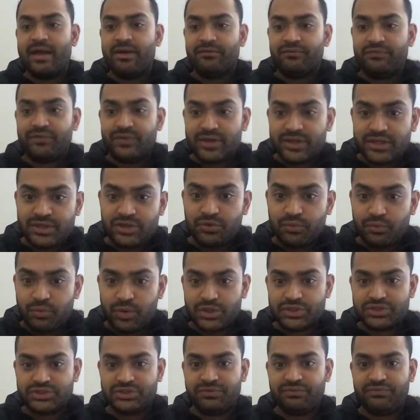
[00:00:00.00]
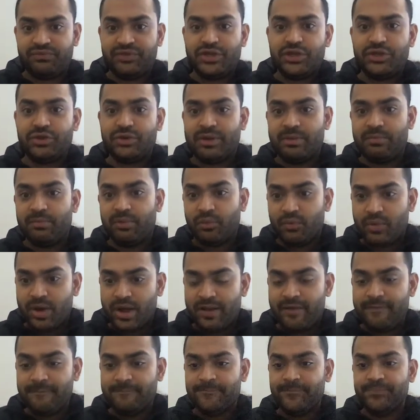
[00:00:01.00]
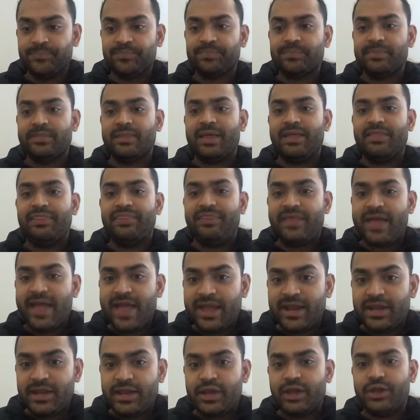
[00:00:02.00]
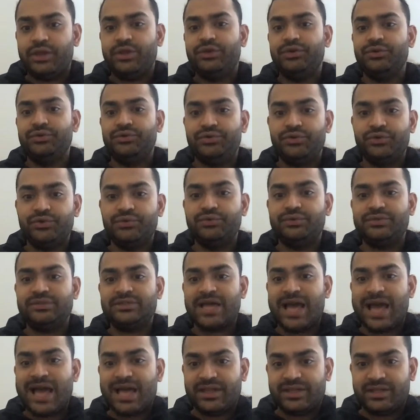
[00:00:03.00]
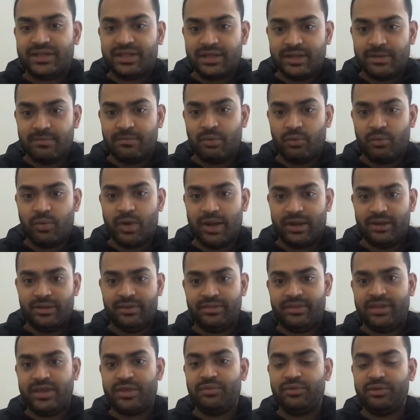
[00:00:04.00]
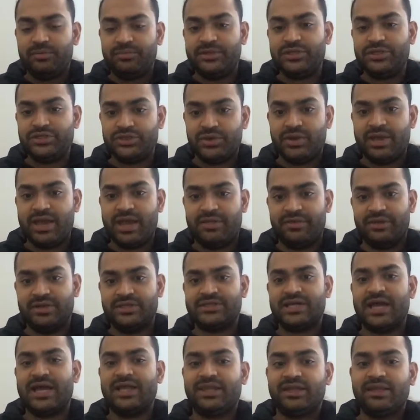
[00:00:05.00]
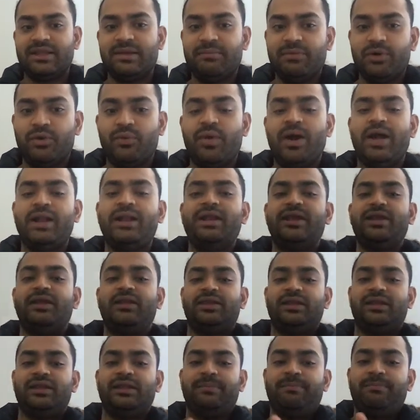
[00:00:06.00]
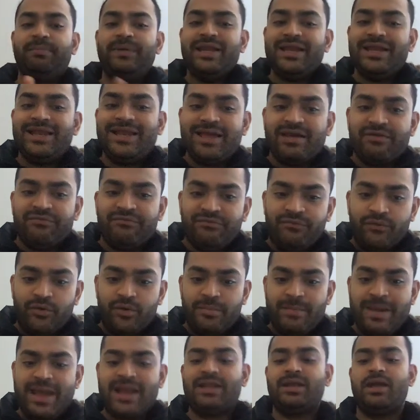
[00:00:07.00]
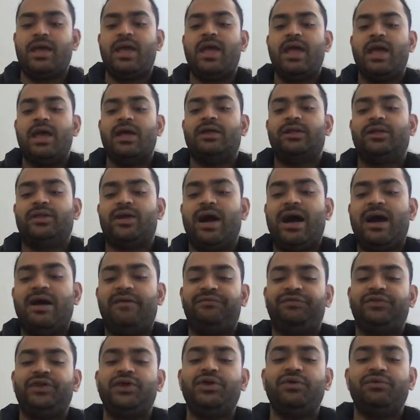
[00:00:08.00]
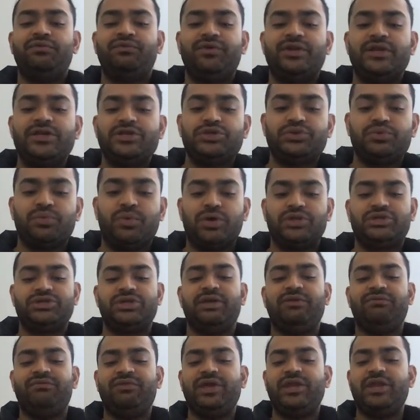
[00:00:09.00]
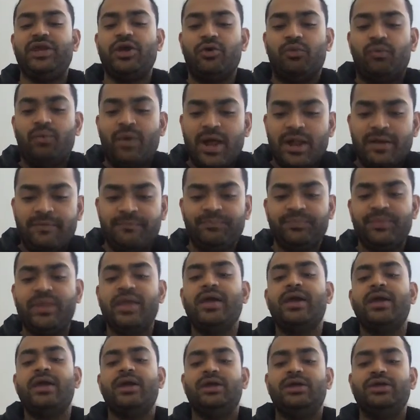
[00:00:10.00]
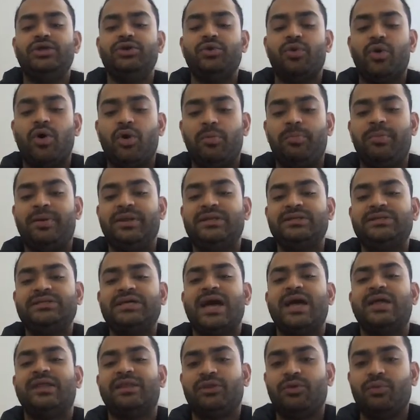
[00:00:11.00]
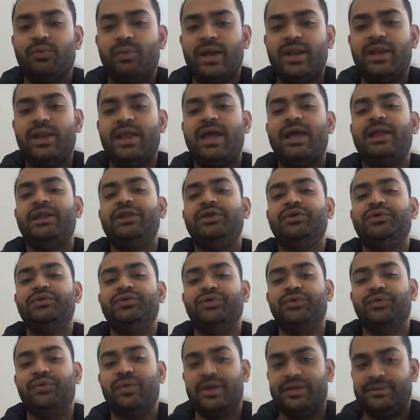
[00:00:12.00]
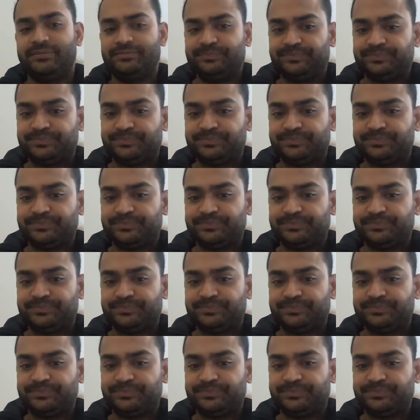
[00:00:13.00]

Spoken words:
First you watch the video number 1, then you do task number 1. They will be together. Task number 1 is in the PDF format. So after you finish watching video 1, you open task 1 and you do it.